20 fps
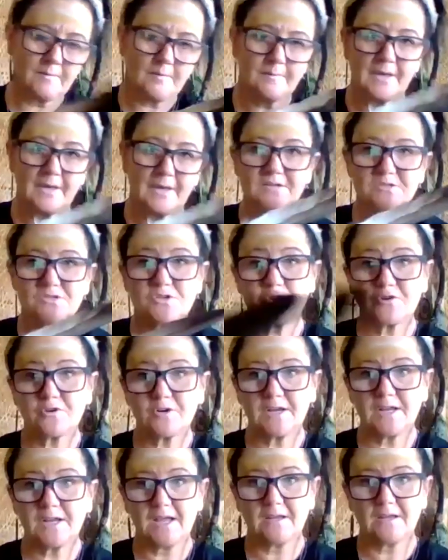about to
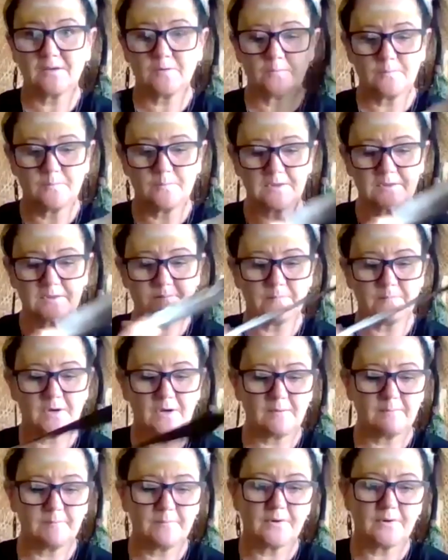create with
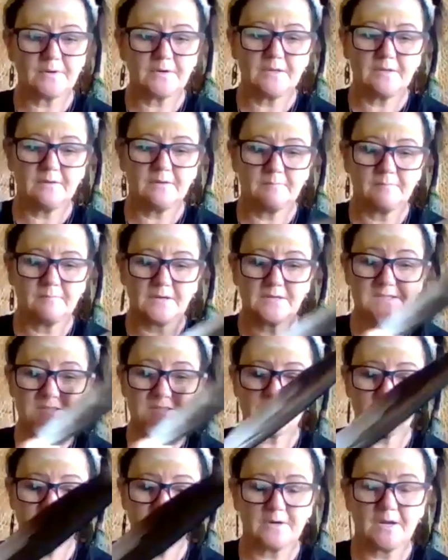mind, body, my
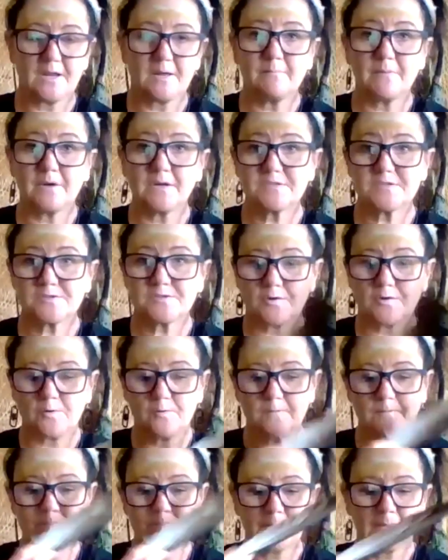spirit, and my
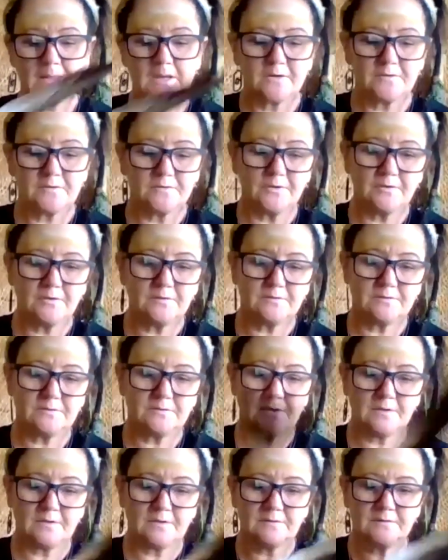soul. Dun
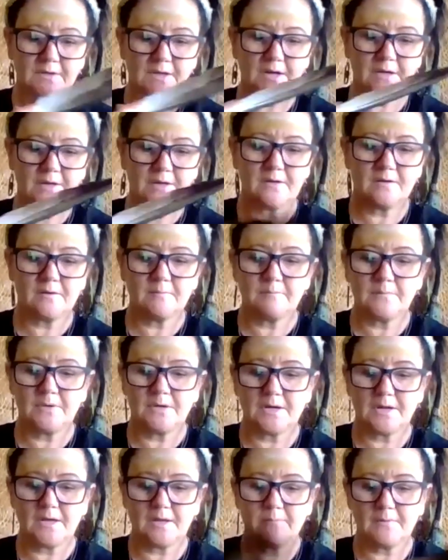dun da da ma
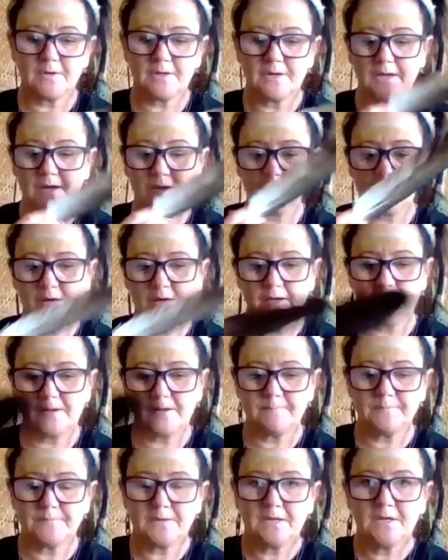da ma da.
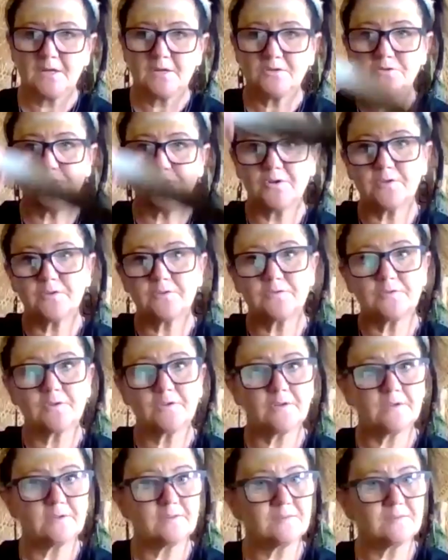Dun
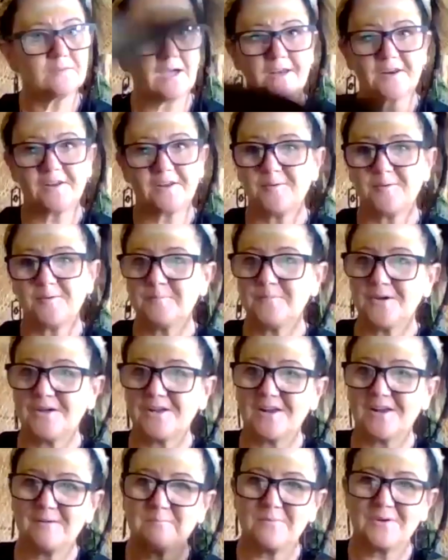dun da da ma
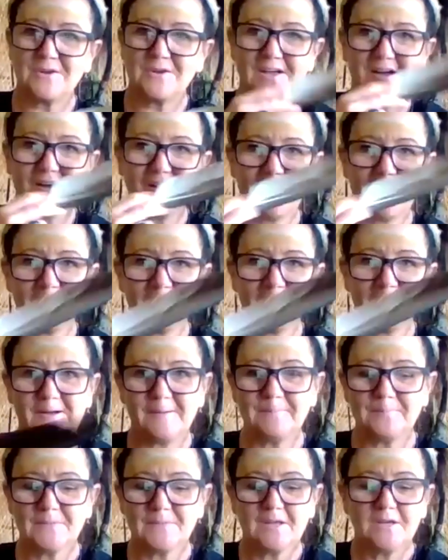da ma da.
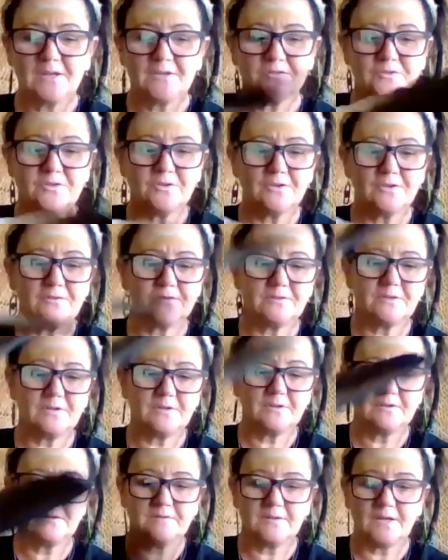Dun
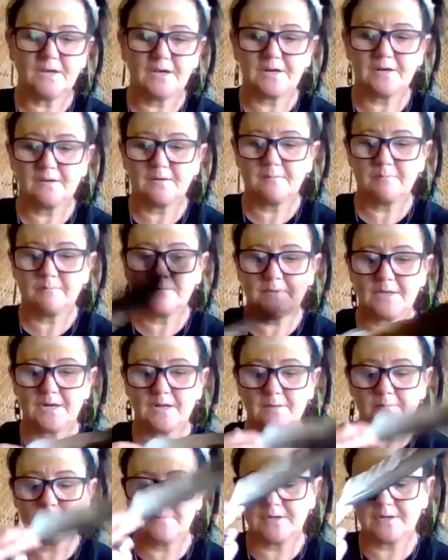dun da da ma
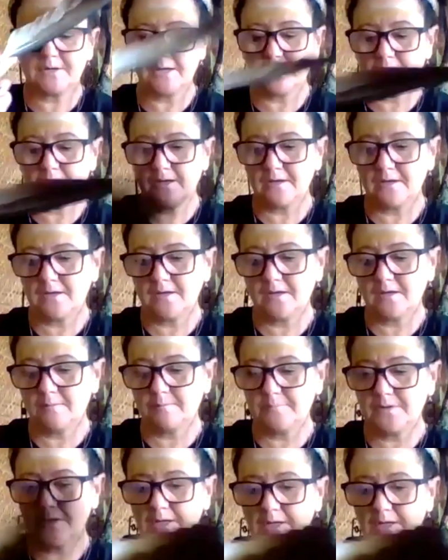da ma da.
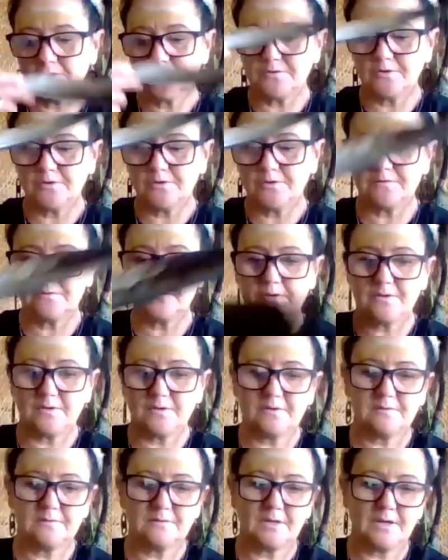Dun
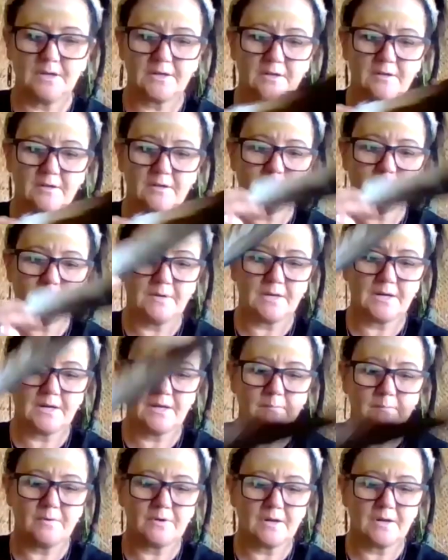dun da da ma
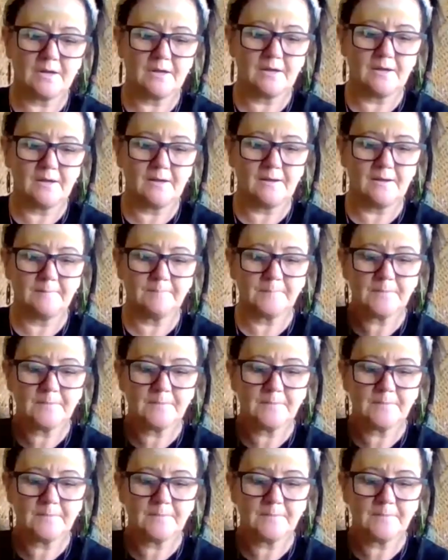da ma da.